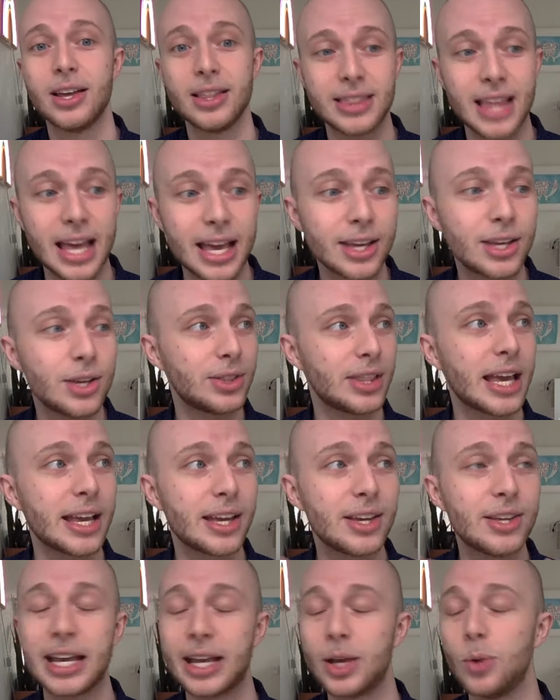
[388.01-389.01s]
Thank you, thank
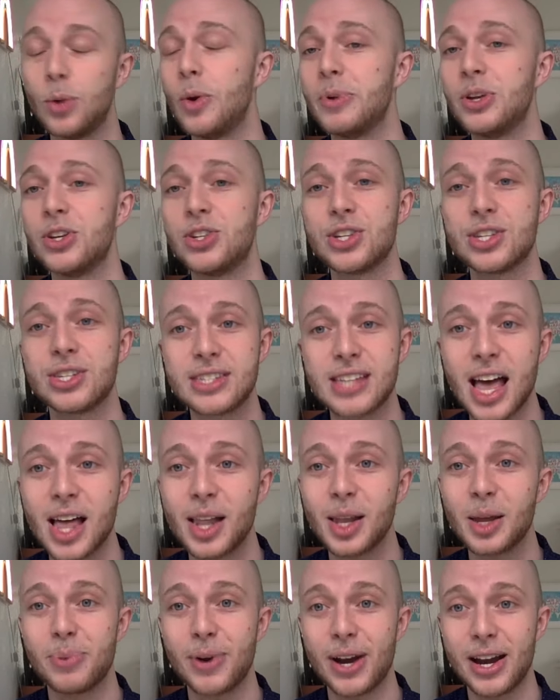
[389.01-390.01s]
you, thank you. We've been just
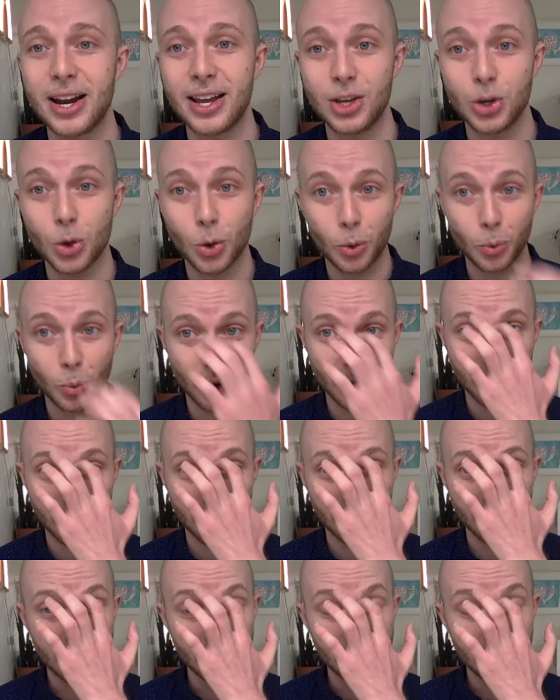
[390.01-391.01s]
celebrating your work
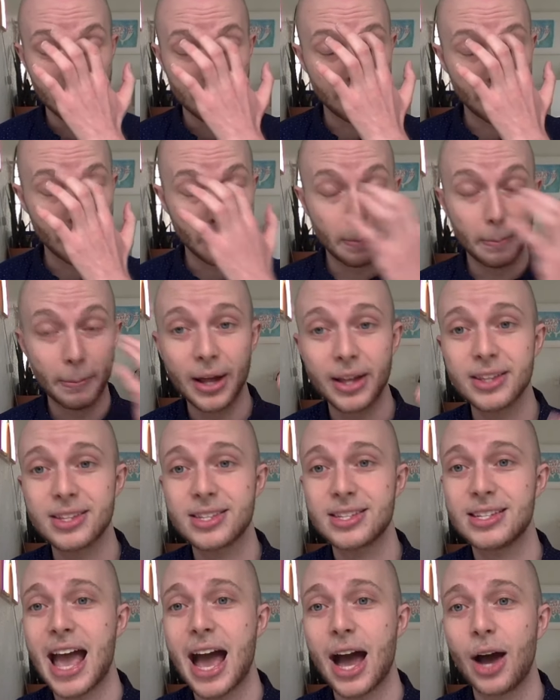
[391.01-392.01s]
for months
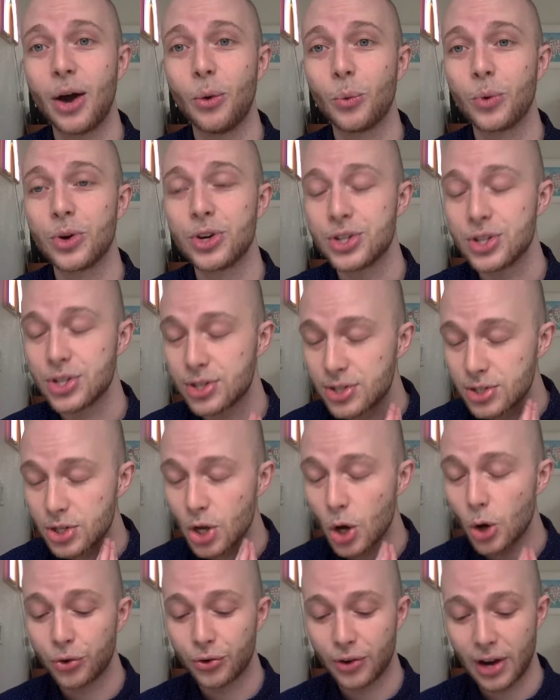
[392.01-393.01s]
now. We're just
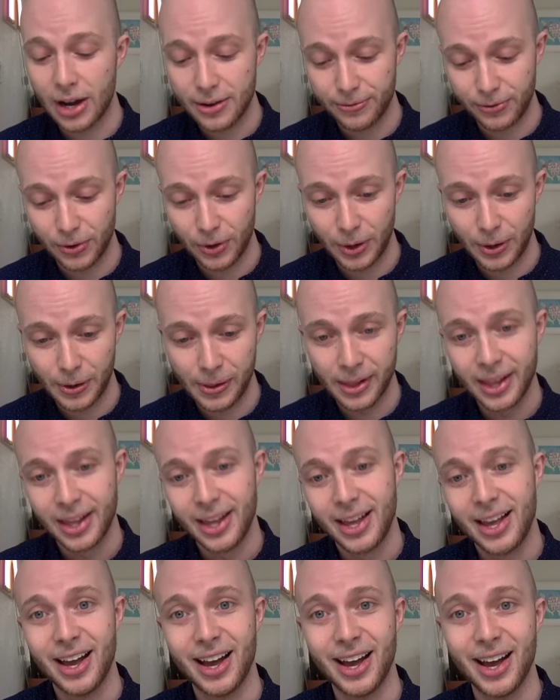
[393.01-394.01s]
so grateful.
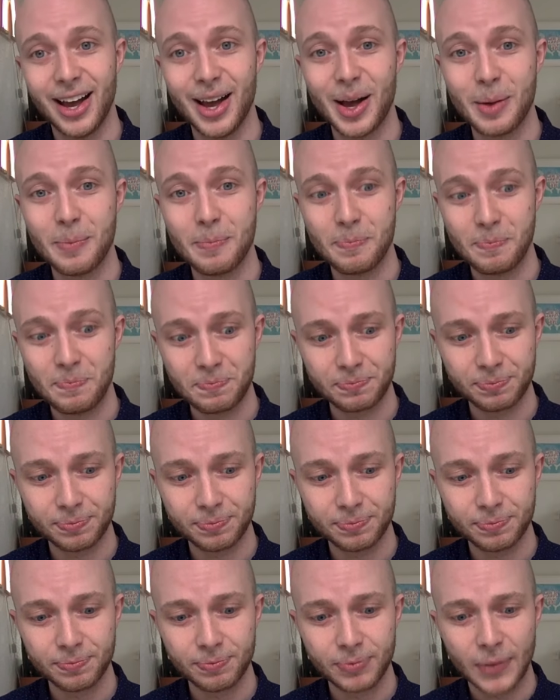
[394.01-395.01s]
Um,
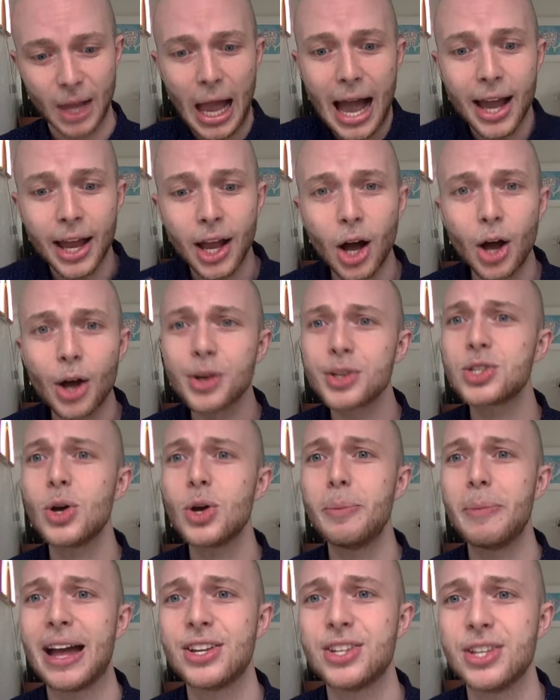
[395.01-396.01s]
I also
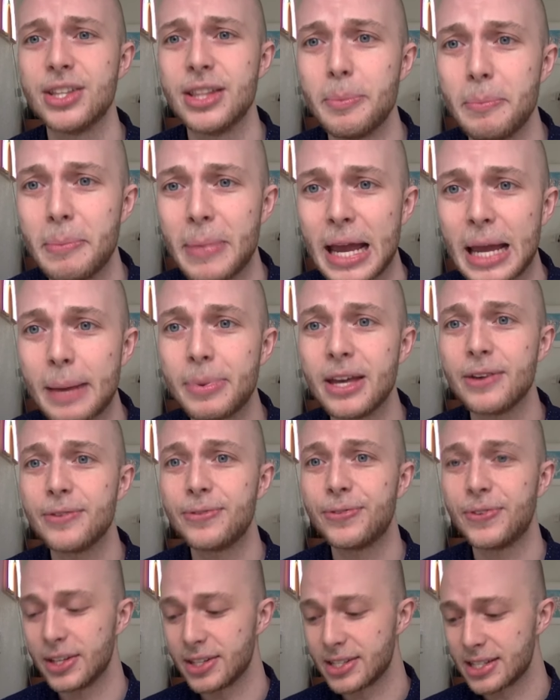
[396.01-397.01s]
imagine that maybe it
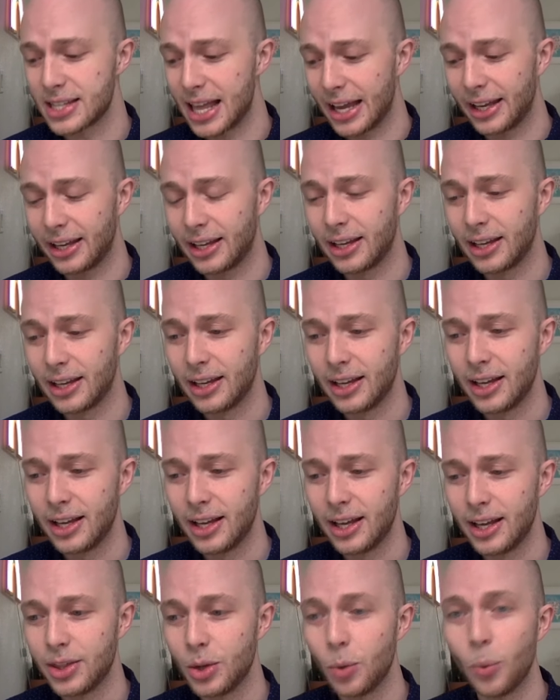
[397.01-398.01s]
feels like
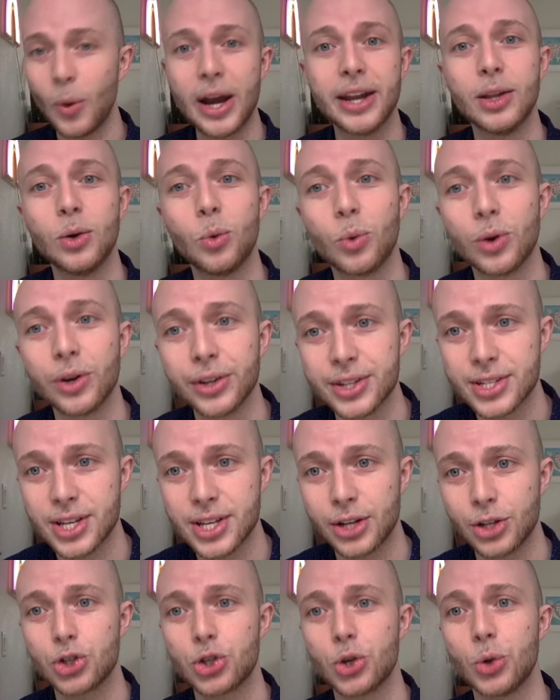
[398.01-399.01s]
the weight of the world is on
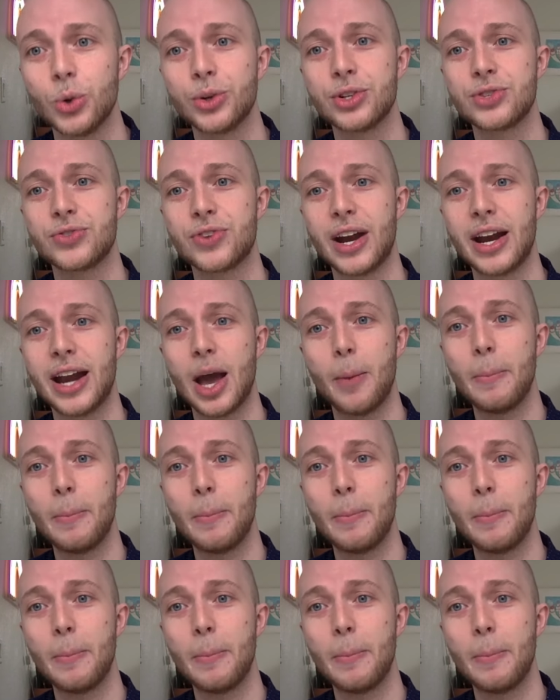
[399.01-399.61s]
your shoulders right now.